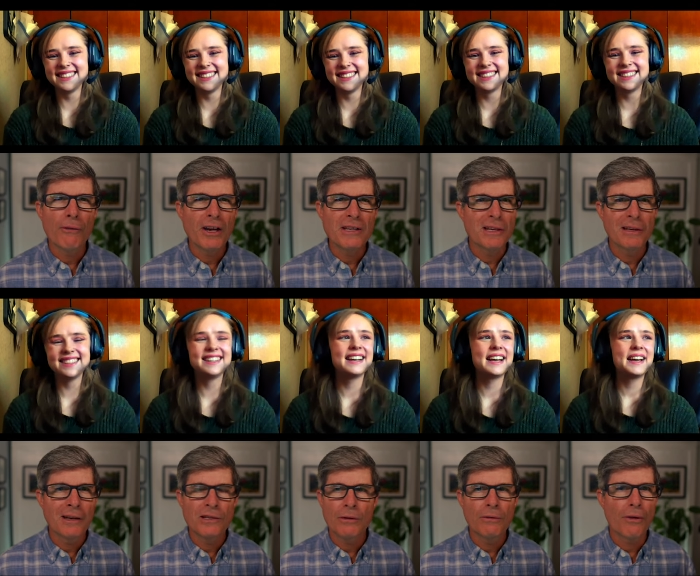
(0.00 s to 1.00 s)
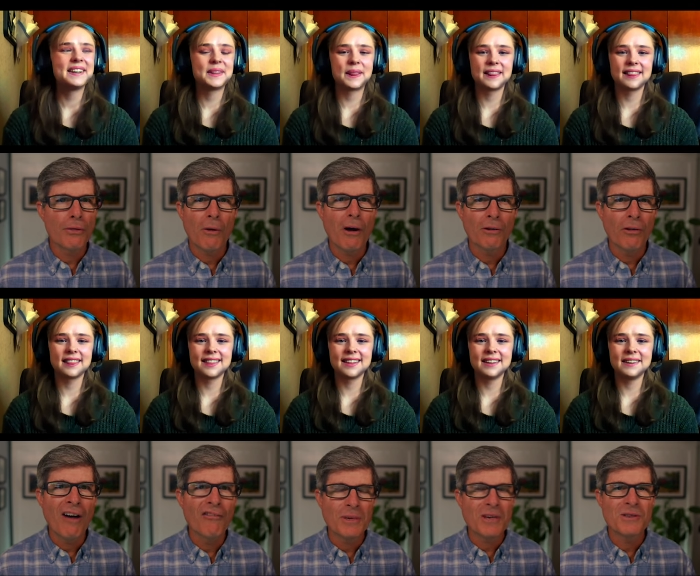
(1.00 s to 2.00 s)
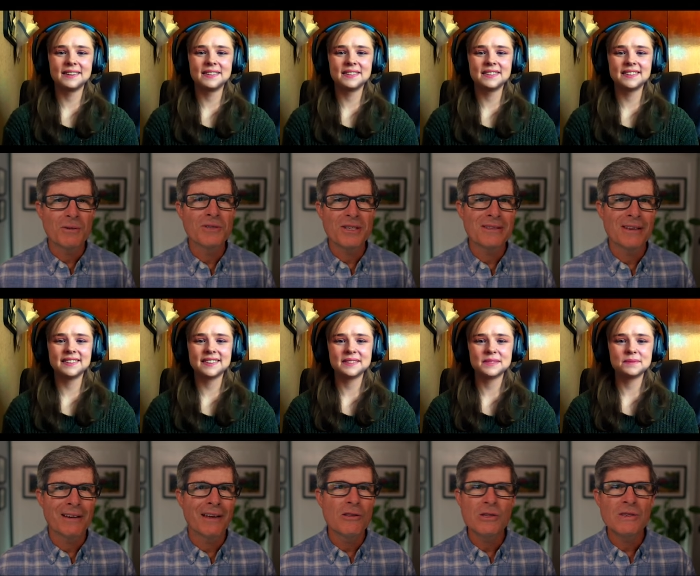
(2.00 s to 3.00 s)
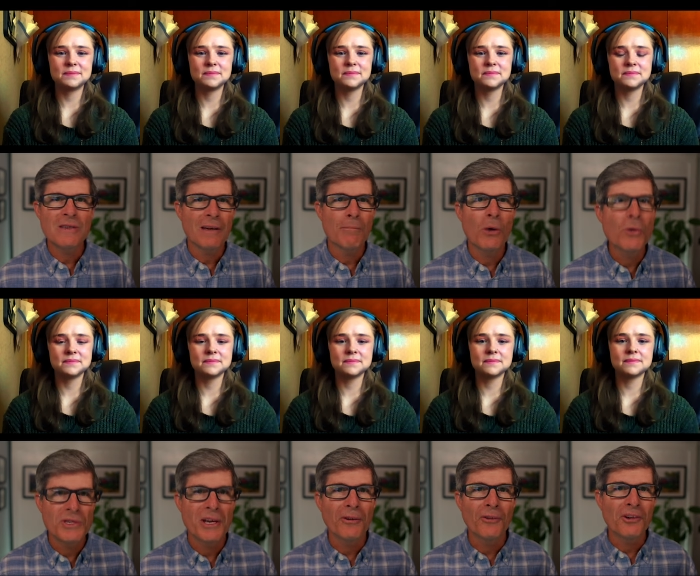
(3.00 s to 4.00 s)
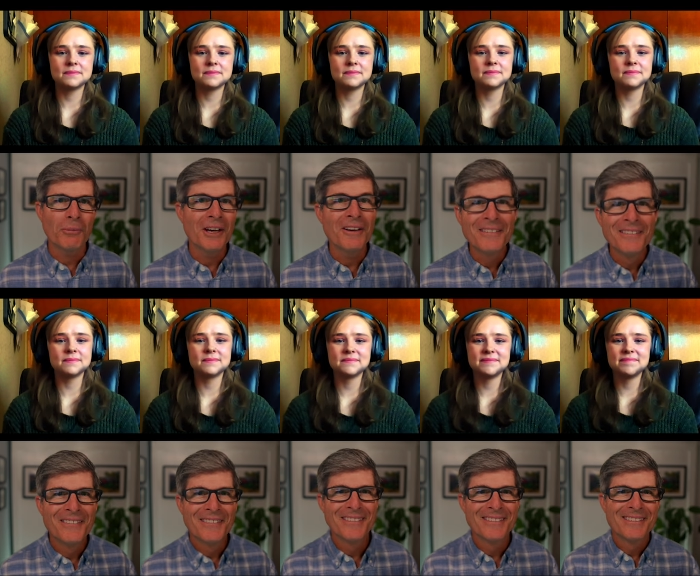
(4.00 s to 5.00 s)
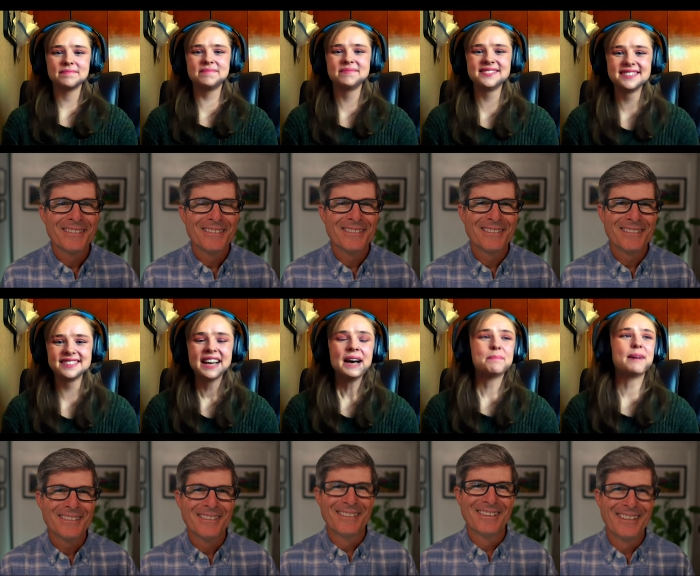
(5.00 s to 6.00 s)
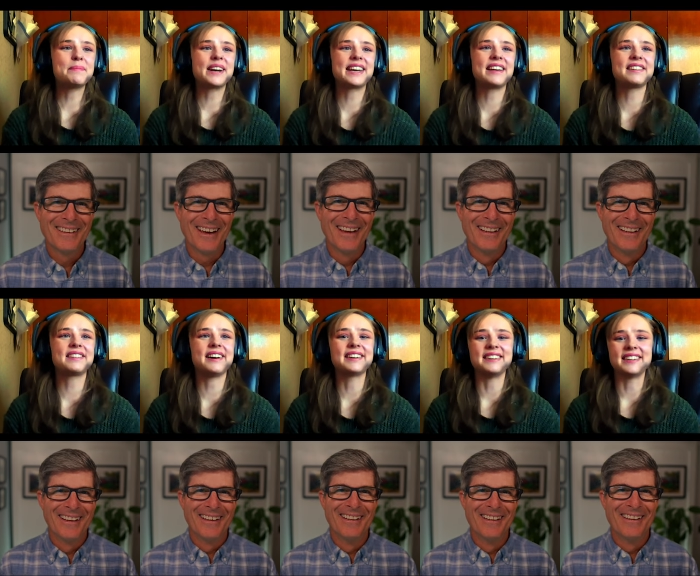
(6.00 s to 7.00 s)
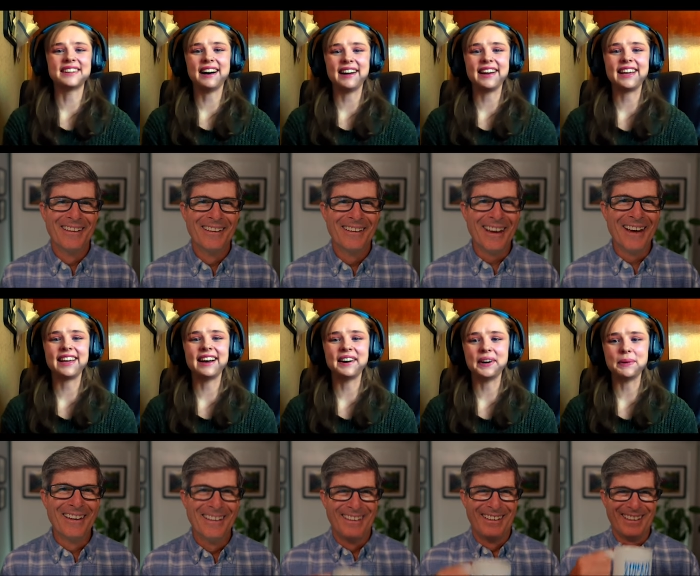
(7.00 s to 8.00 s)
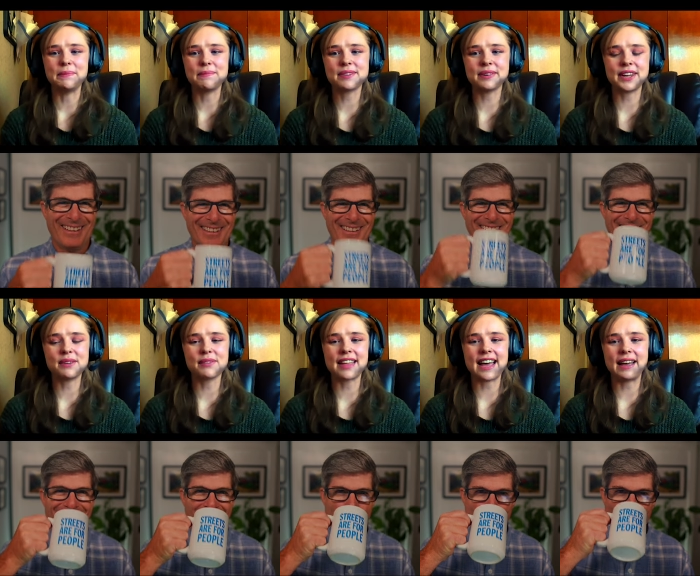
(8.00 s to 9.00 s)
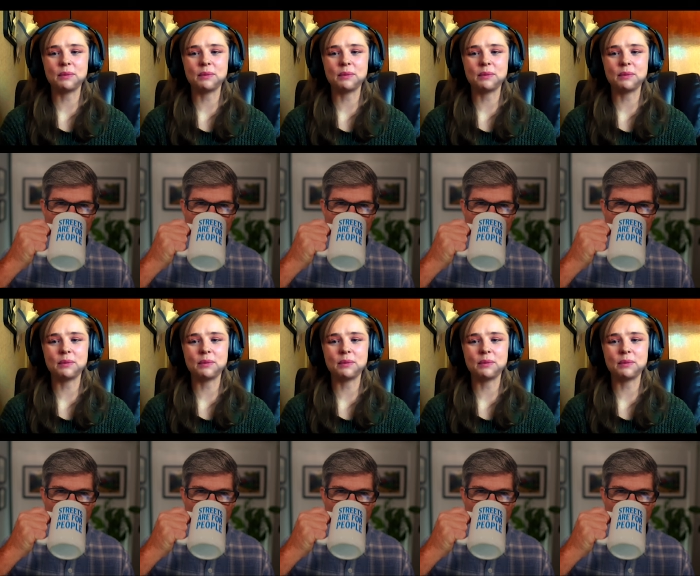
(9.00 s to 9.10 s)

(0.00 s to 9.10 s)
Speaker 1: or if I did, I turned the throttle off because it was just like, oh, this is like a motorcycle to me.
Speaker 2: My bike has a throttle on it, um, so I use that